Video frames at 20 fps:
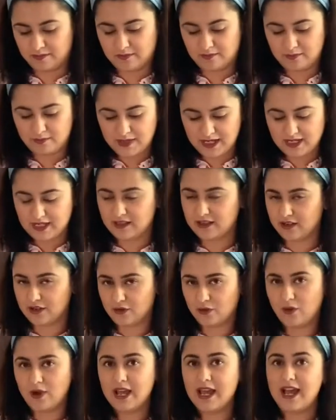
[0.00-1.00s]
making the
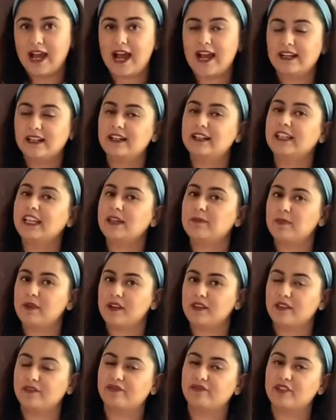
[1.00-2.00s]
dough, I did keep it in
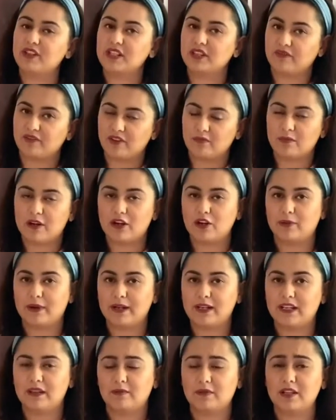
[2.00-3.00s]
the freezer for about
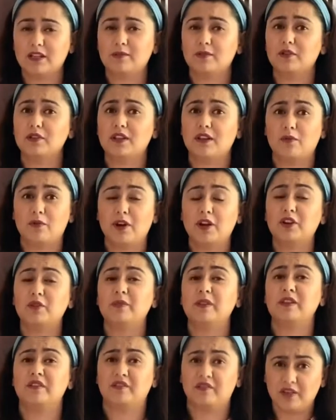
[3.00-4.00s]
20 minutes because I want it to
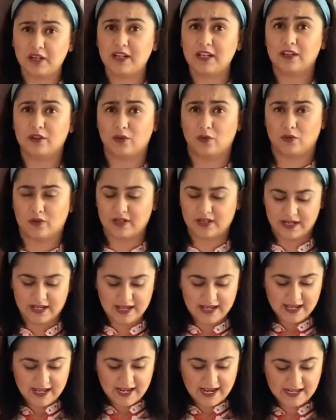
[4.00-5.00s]
be really cold.
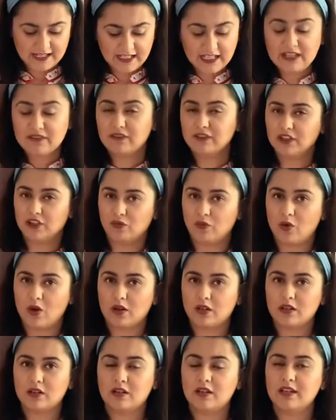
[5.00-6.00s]
And even the
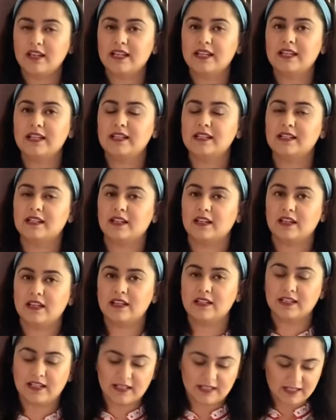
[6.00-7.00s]
water it's
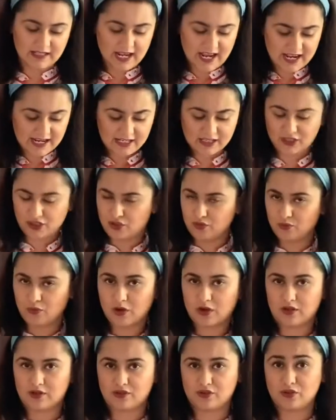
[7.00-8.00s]
iced
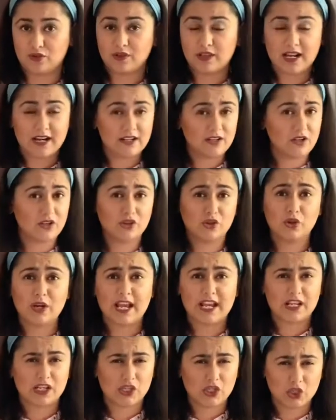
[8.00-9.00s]
water, so that is also like
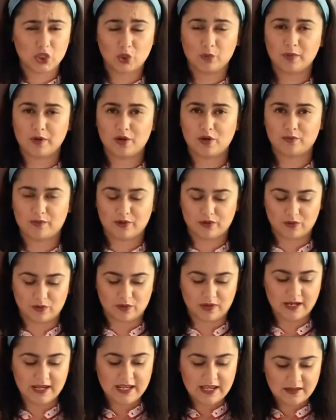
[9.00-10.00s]
super duper cool.
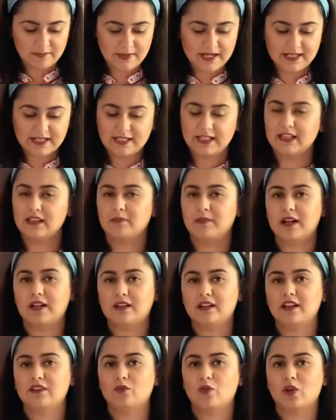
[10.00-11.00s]
Basically the butter
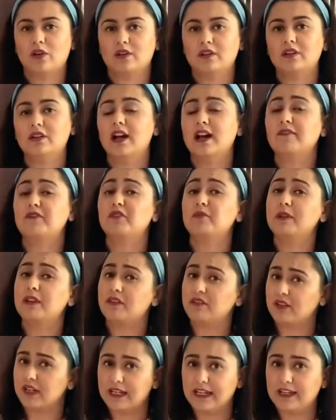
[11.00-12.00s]
and water have to be
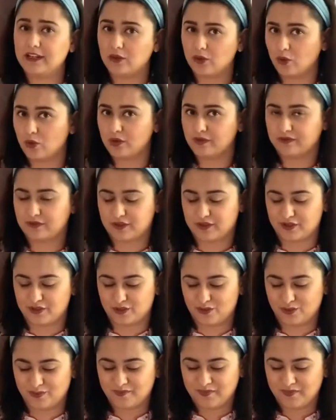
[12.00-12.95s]
really cold for the dough.